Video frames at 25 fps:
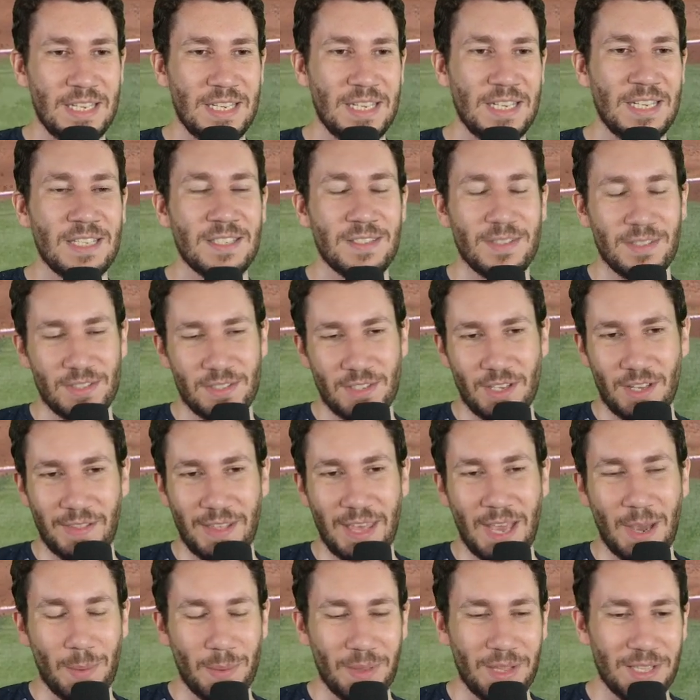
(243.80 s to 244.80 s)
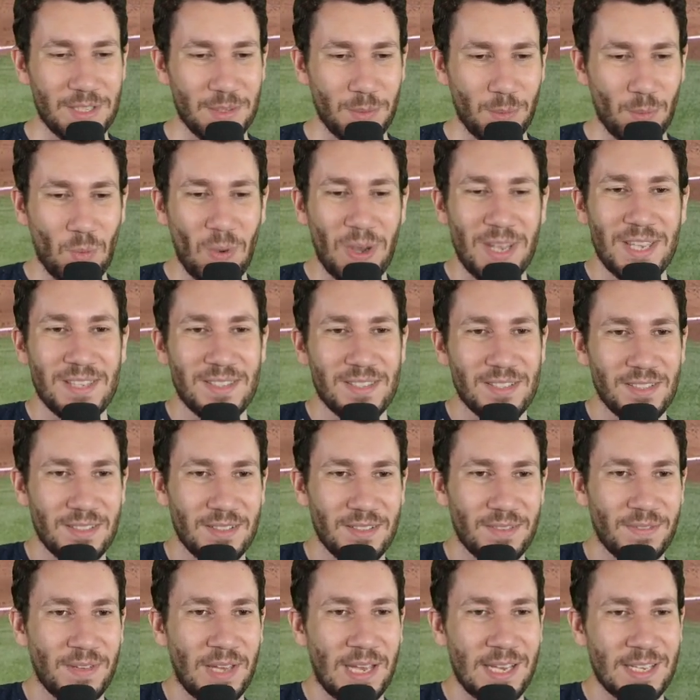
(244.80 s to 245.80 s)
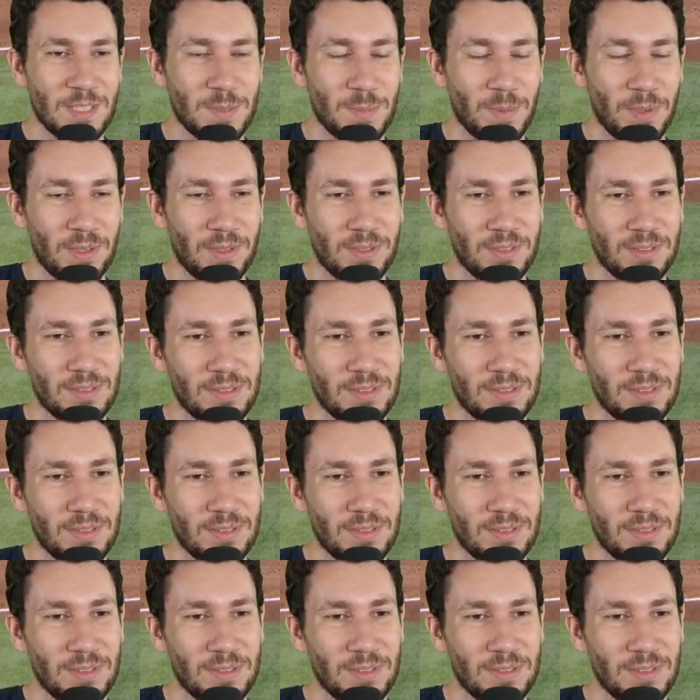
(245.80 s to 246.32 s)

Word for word: easily saw that one. That's a wasted fastball.